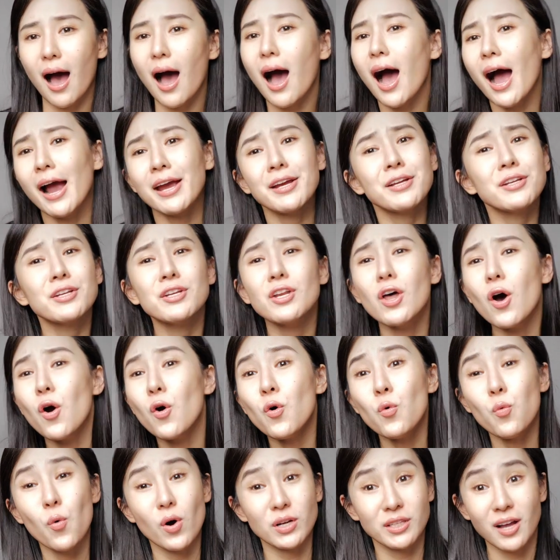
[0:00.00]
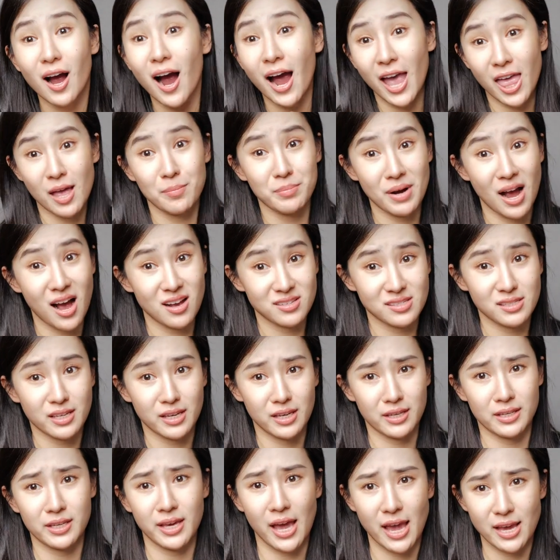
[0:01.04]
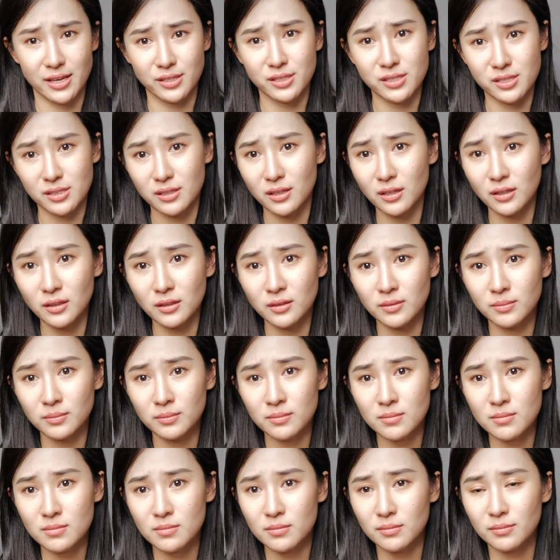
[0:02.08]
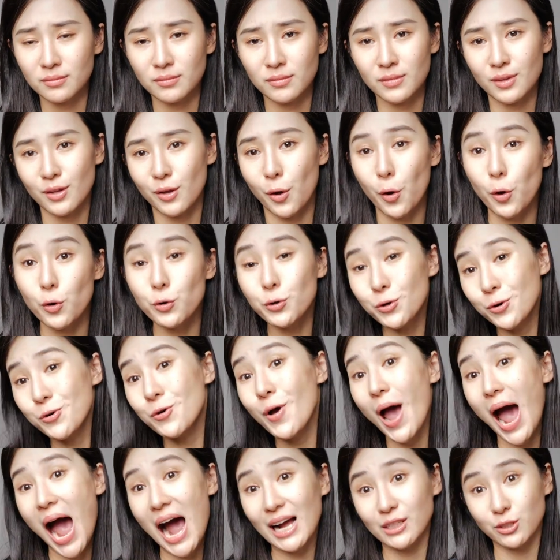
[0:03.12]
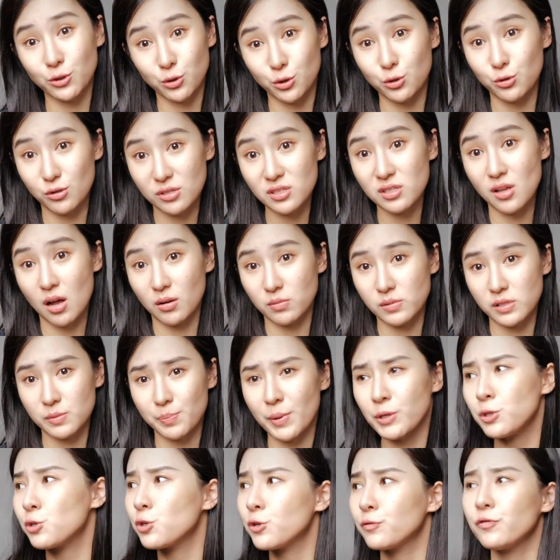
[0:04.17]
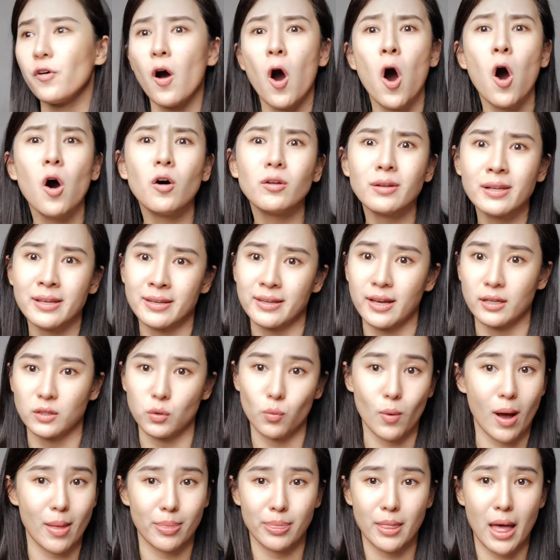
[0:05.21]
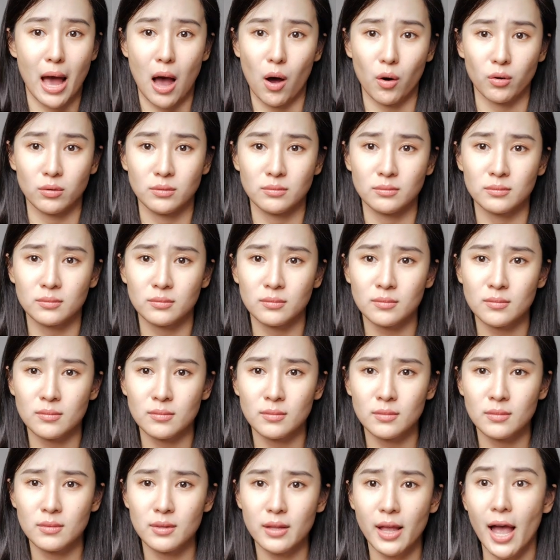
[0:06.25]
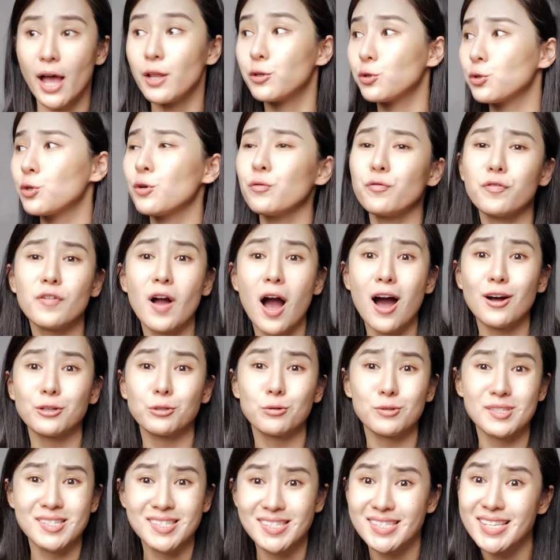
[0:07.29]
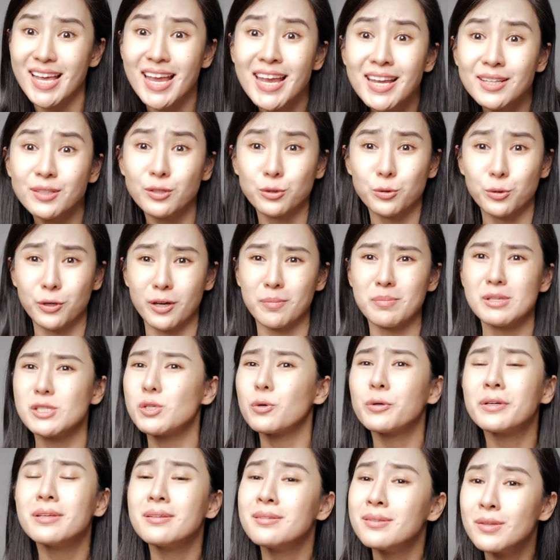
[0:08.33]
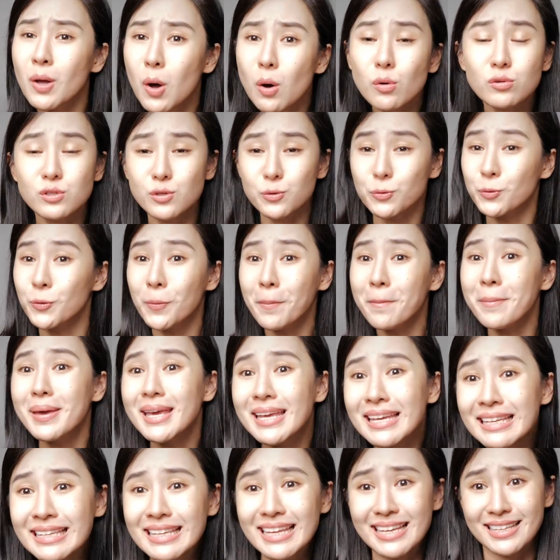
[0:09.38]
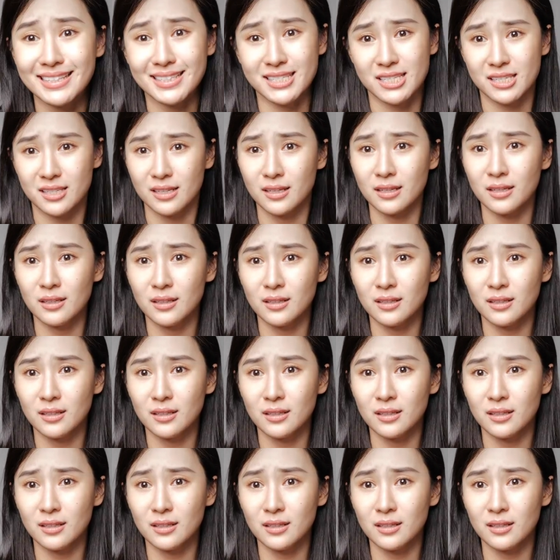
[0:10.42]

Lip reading: I know what I am asking, Kate. You had 2 sons, but you've only got 1 now. And you've got to say that to him so he knows you mean it.